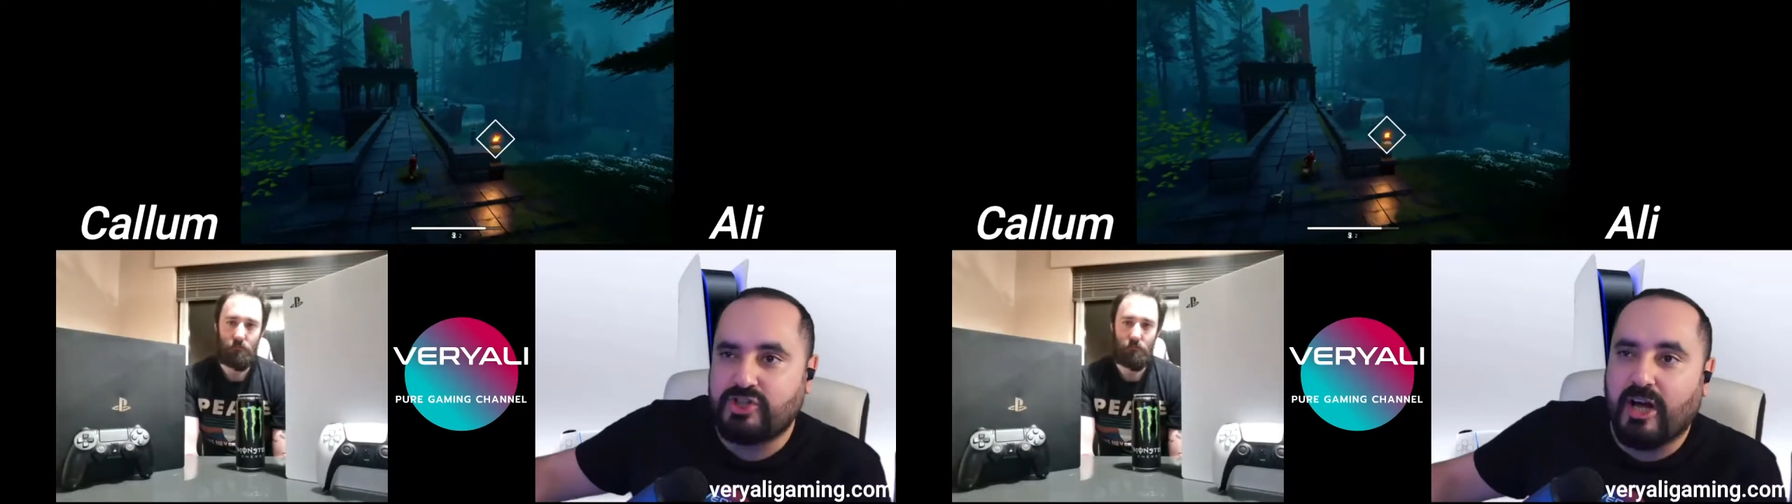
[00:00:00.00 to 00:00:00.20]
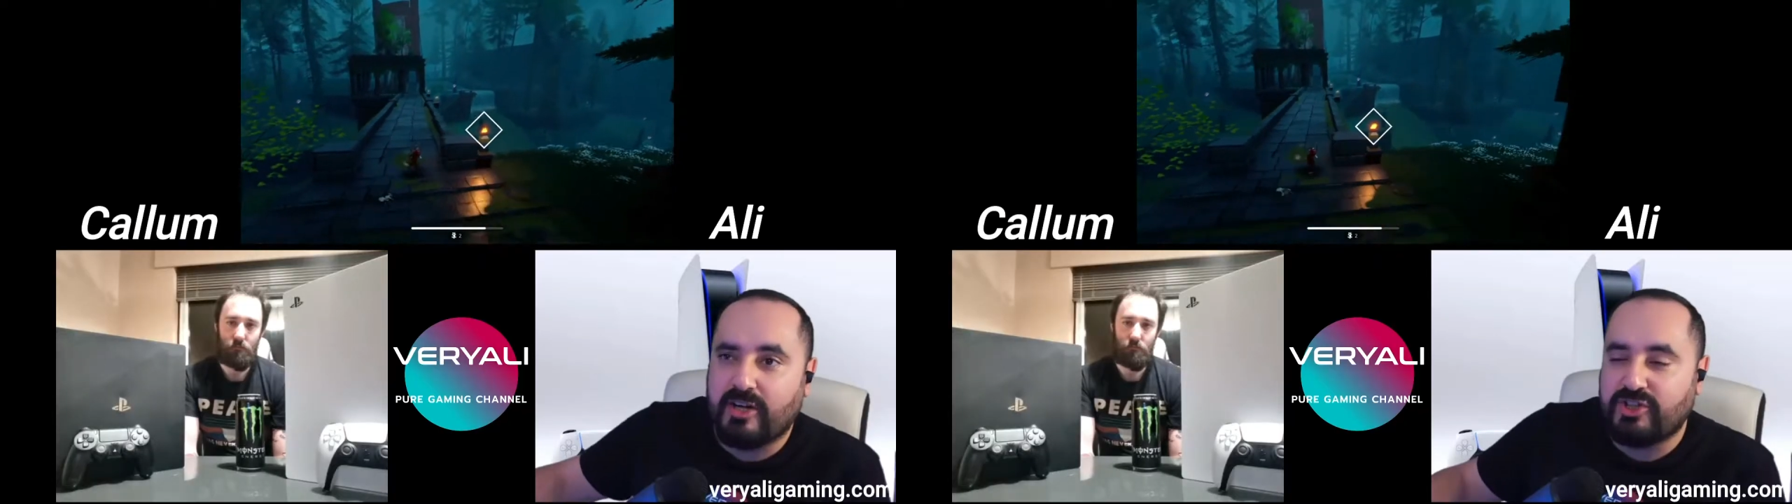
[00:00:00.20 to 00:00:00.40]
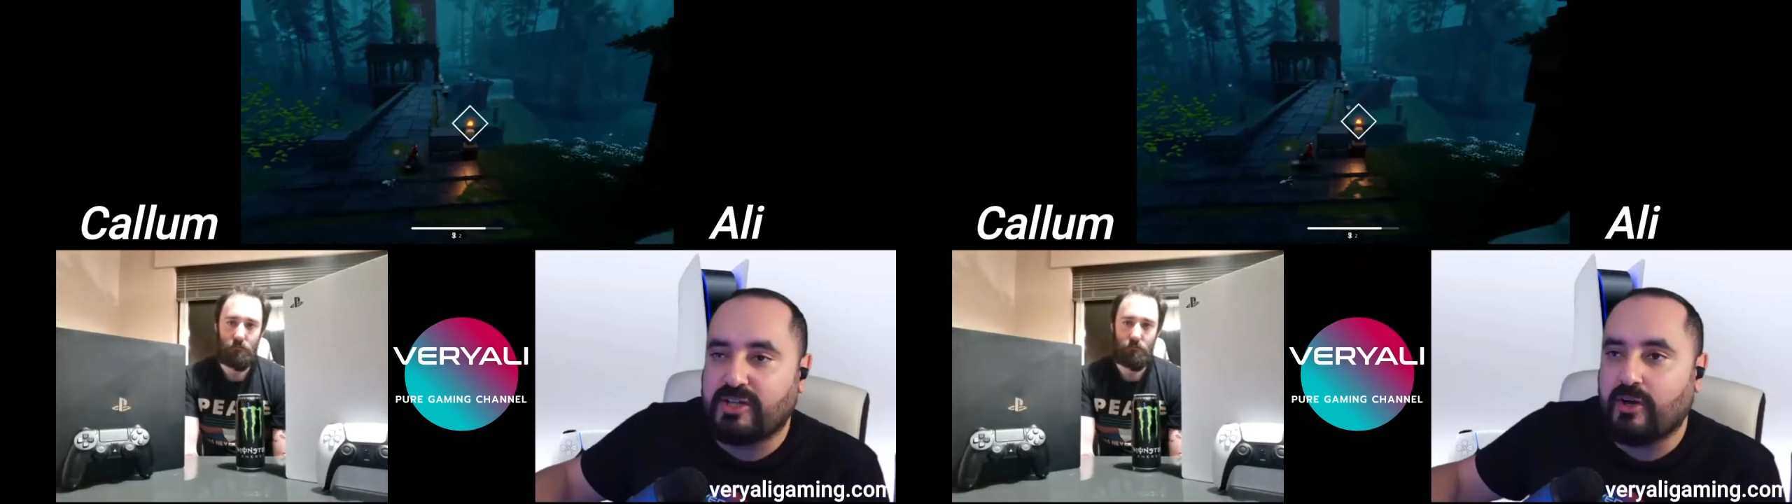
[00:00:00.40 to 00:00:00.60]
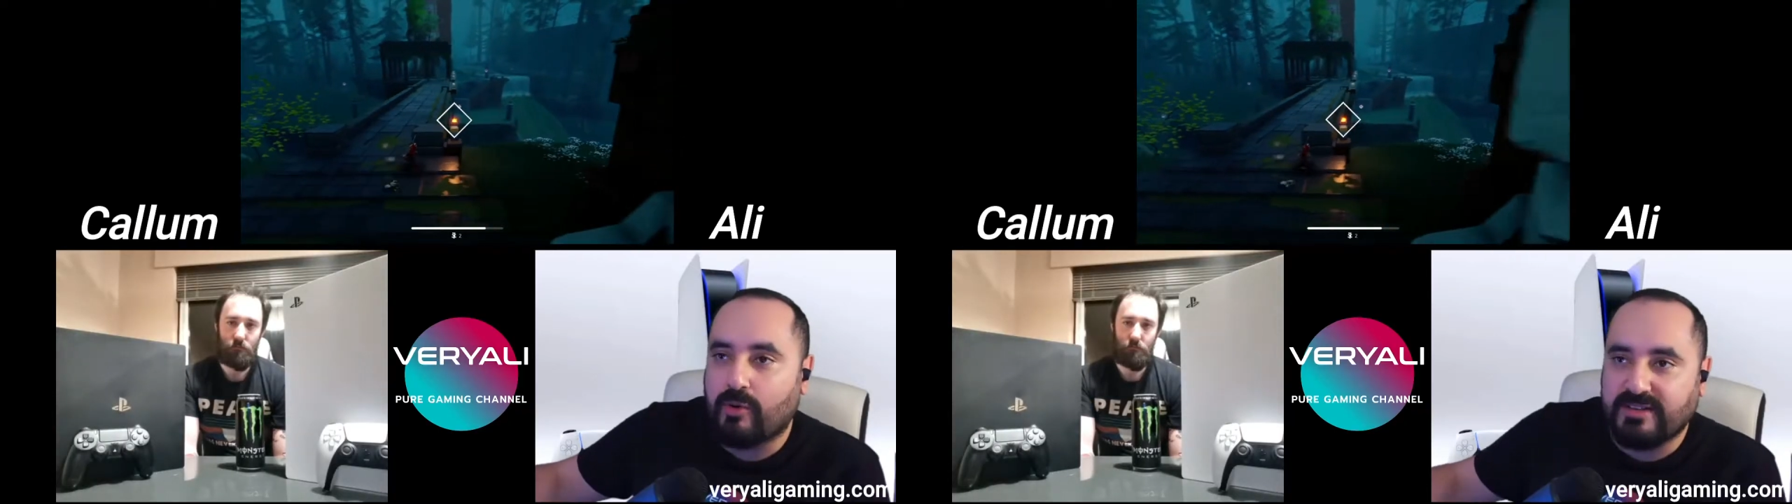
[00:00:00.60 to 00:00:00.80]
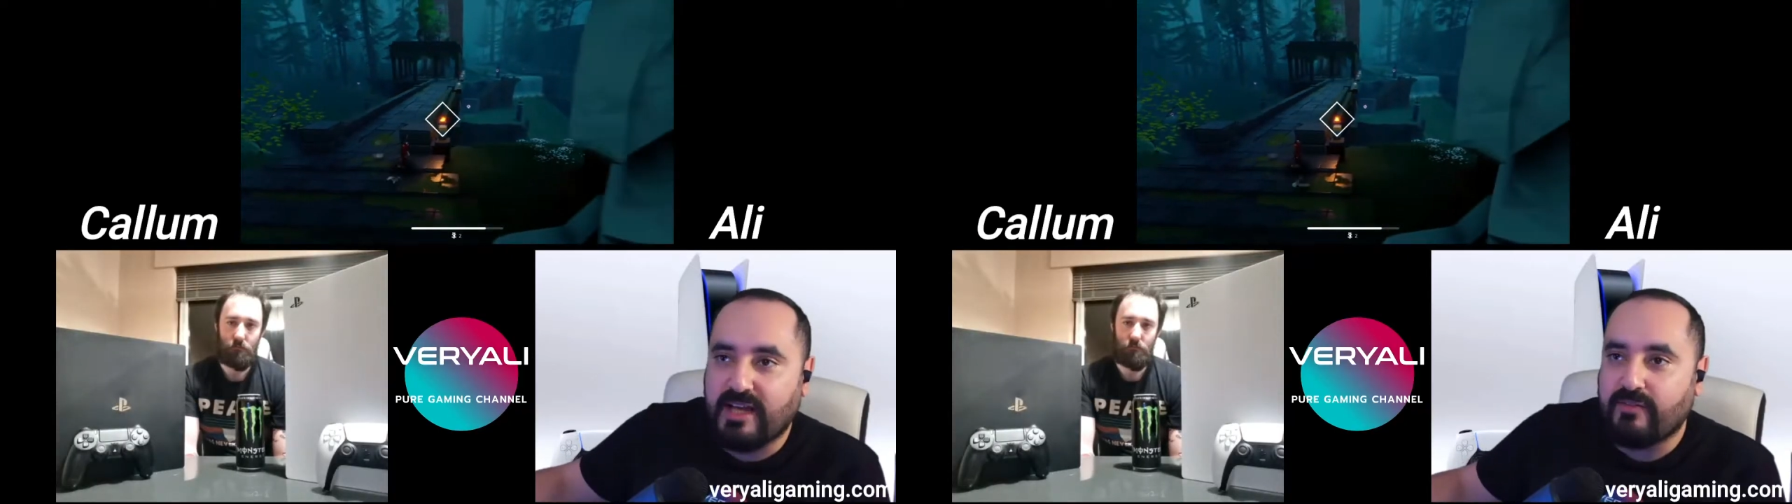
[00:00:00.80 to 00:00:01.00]
charging
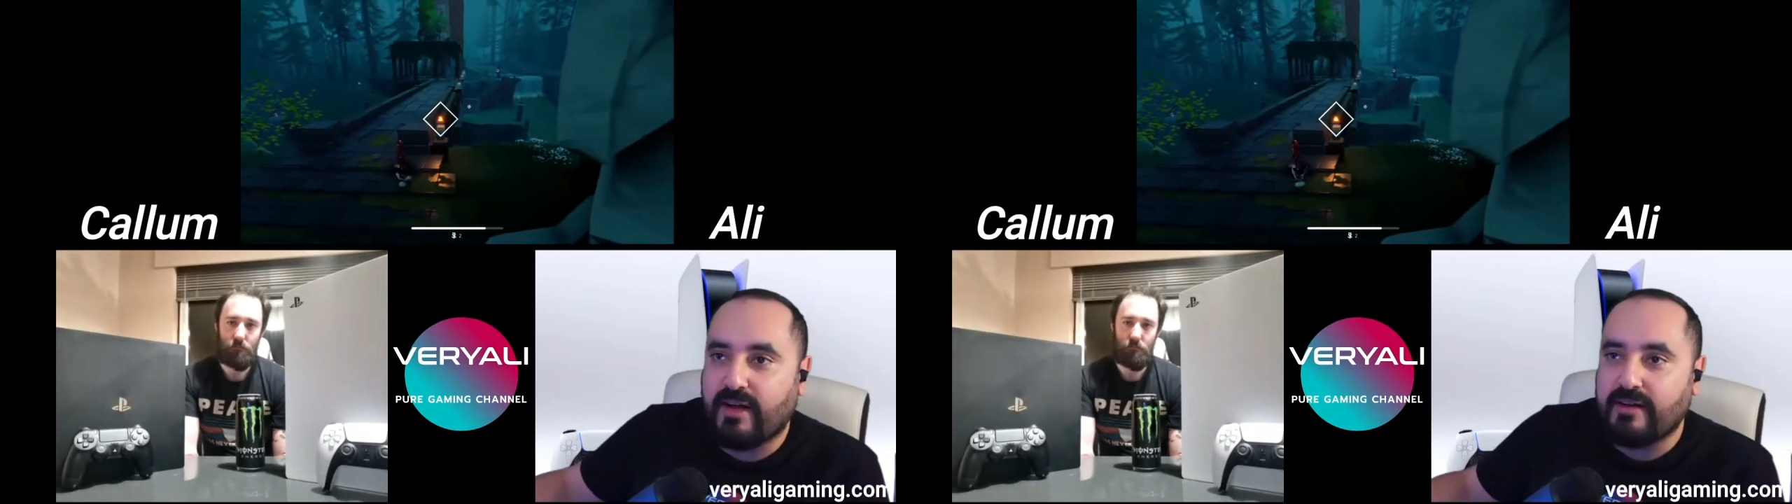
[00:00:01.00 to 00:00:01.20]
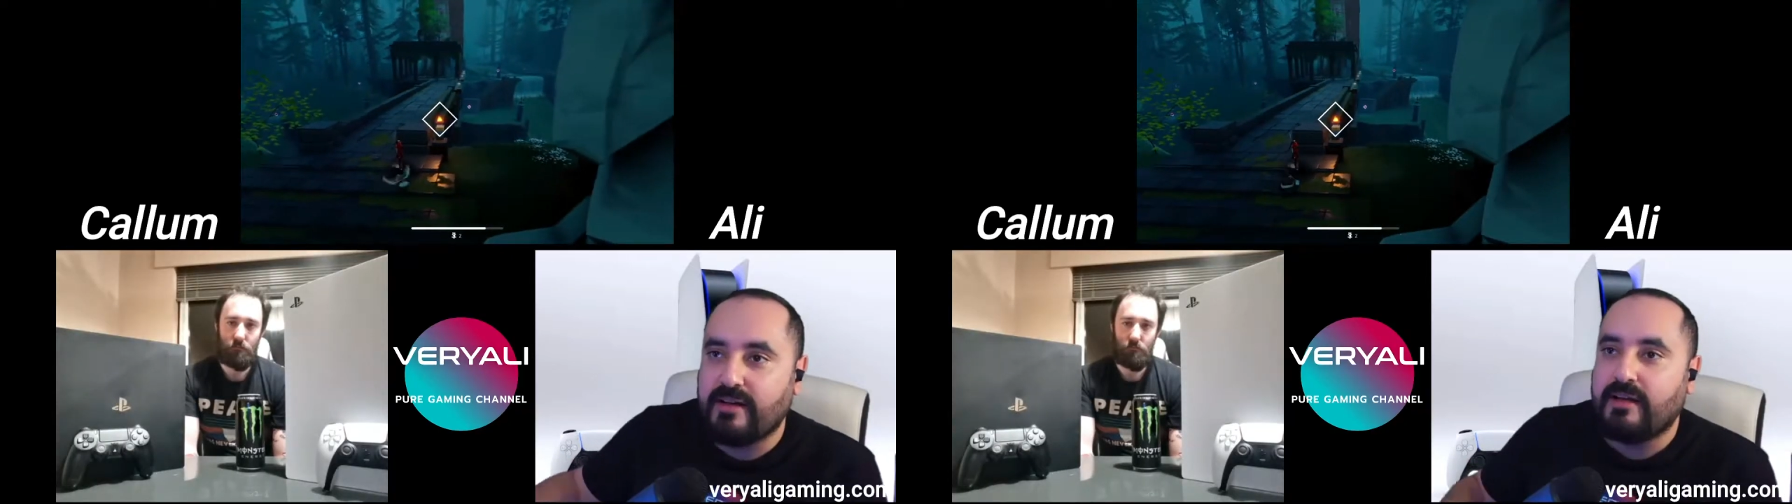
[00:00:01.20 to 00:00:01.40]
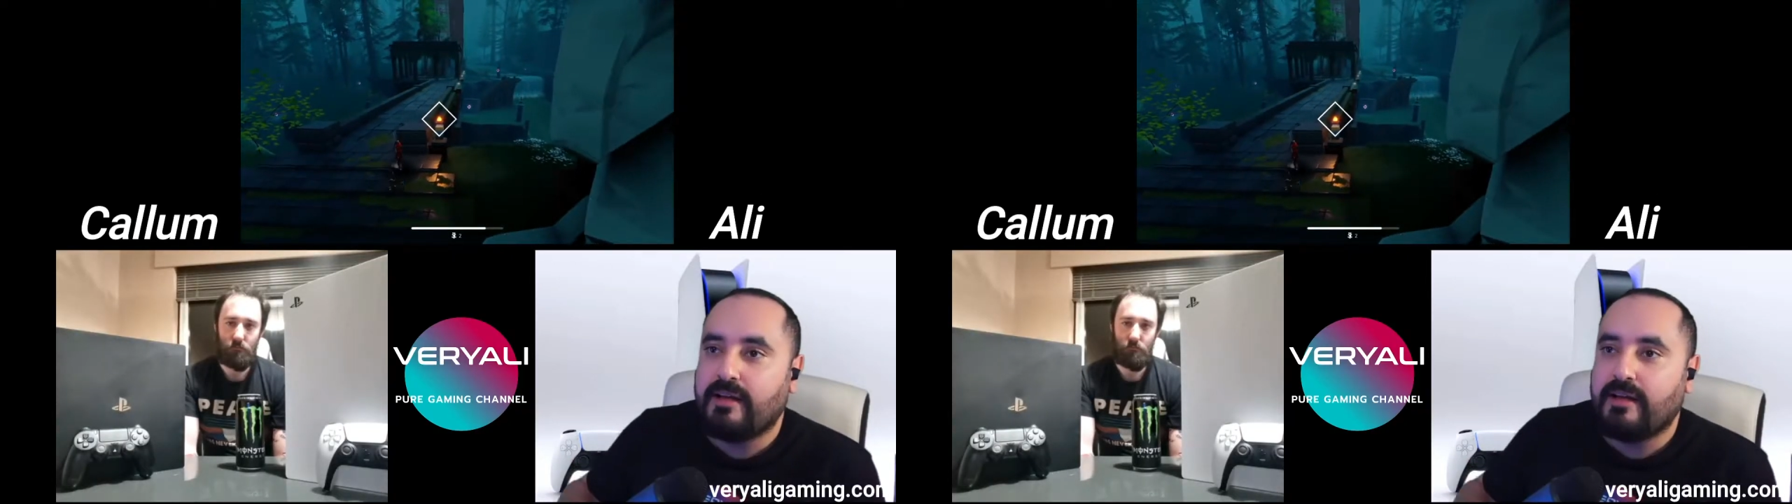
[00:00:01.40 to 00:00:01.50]
or whatever.